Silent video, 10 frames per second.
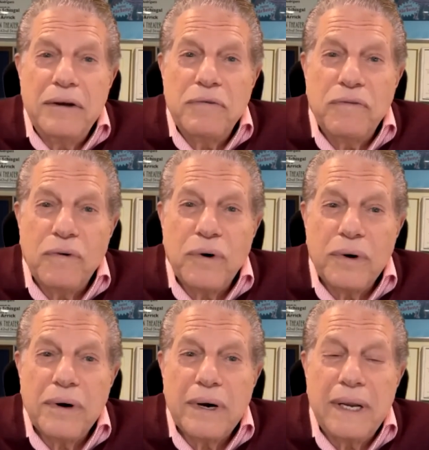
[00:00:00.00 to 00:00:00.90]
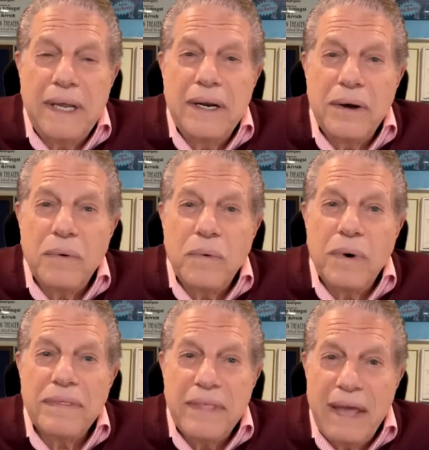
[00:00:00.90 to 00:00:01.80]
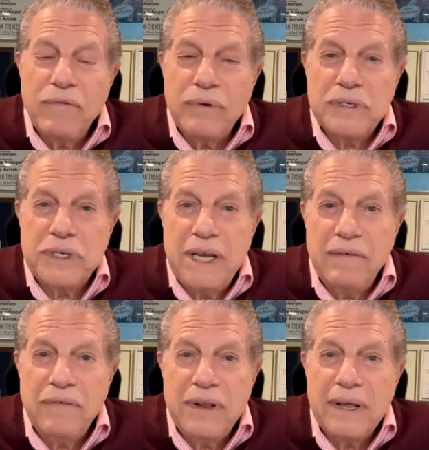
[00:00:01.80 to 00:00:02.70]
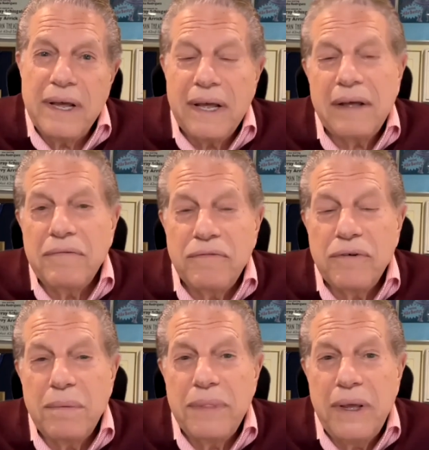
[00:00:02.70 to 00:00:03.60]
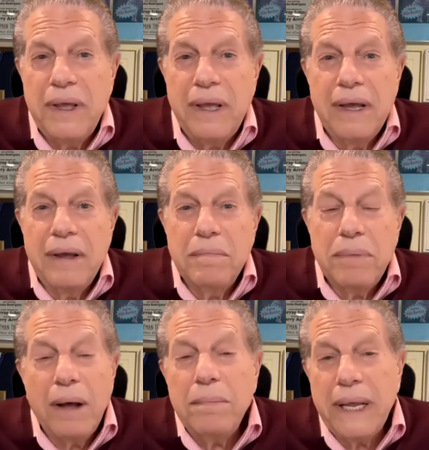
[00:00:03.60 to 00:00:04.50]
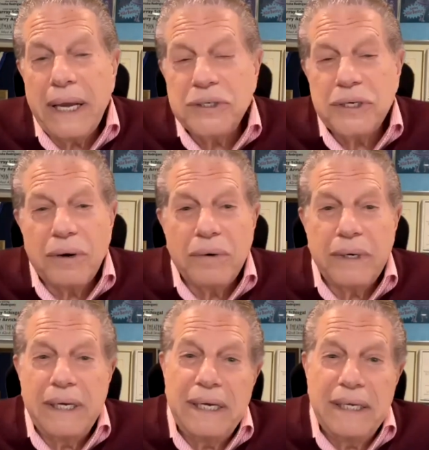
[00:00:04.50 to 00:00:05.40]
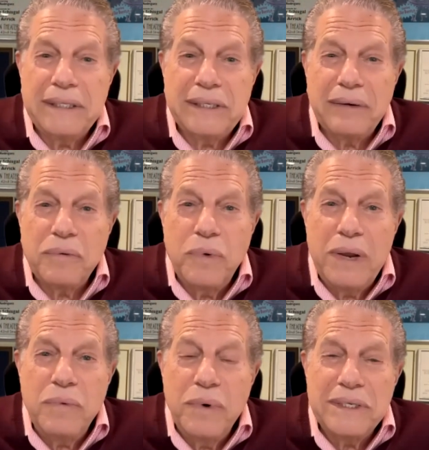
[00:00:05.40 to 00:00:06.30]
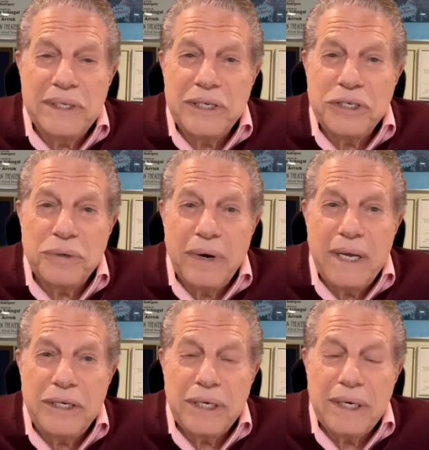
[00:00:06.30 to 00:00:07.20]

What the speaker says: for, what they've received from the public. So it's a win-win situation.